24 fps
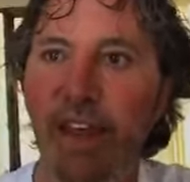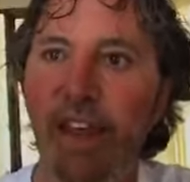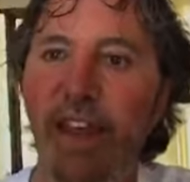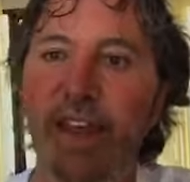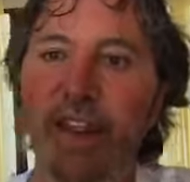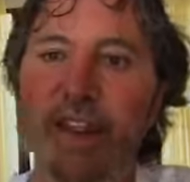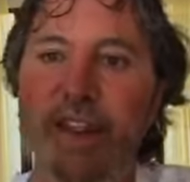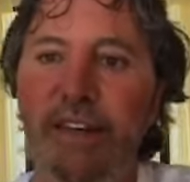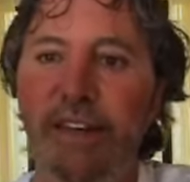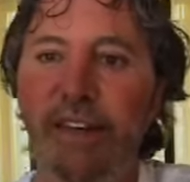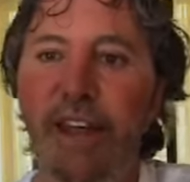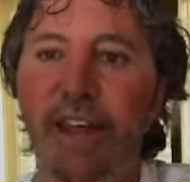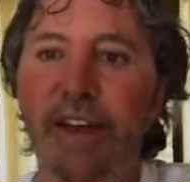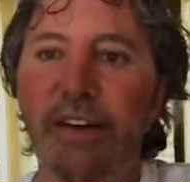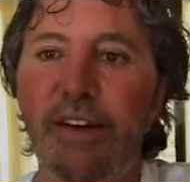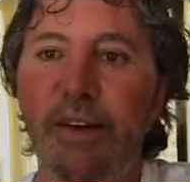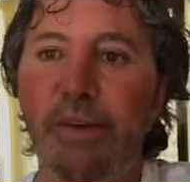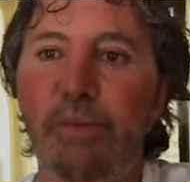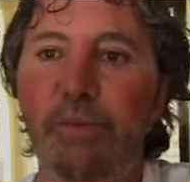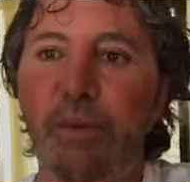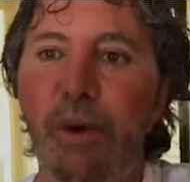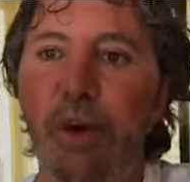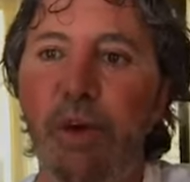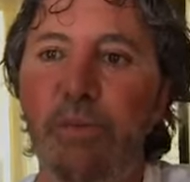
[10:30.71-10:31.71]
in a
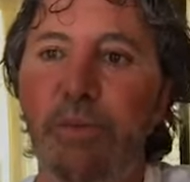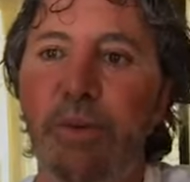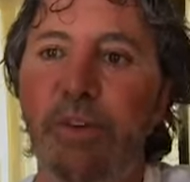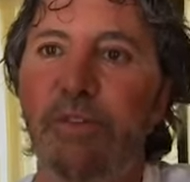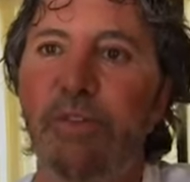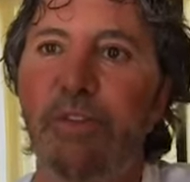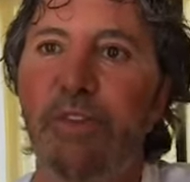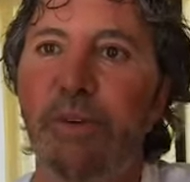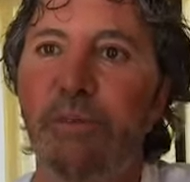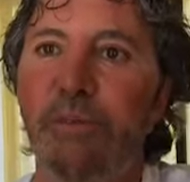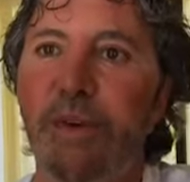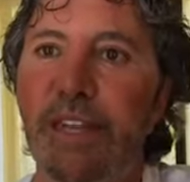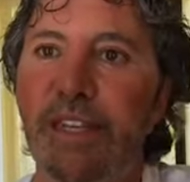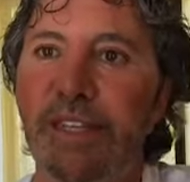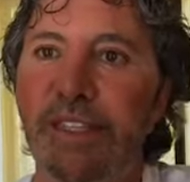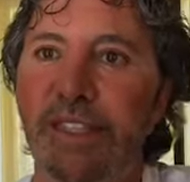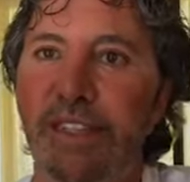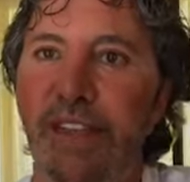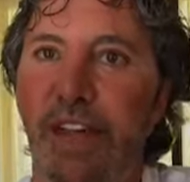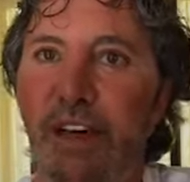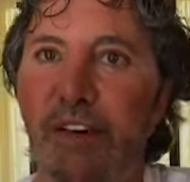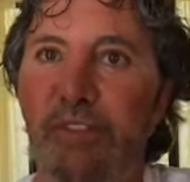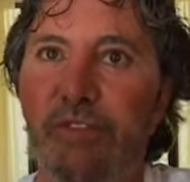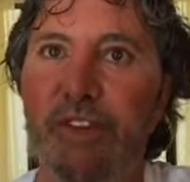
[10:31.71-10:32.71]
tender moment for
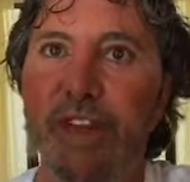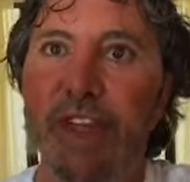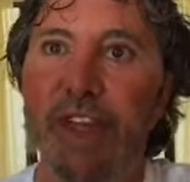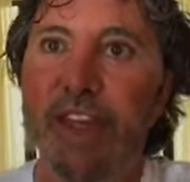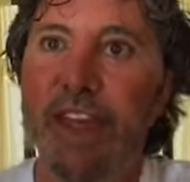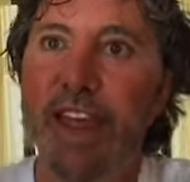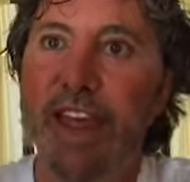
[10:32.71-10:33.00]
myself